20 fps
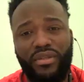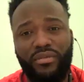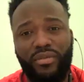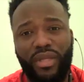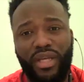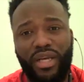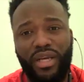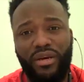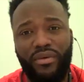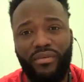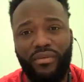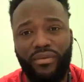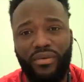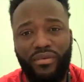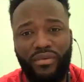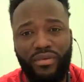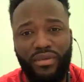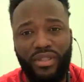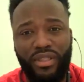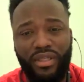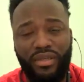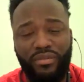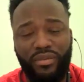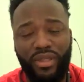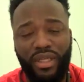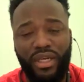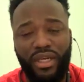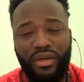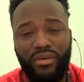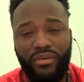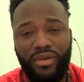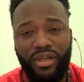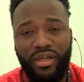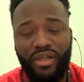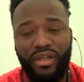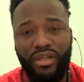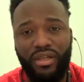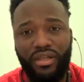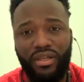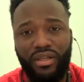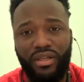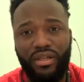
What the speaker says: was he playing with?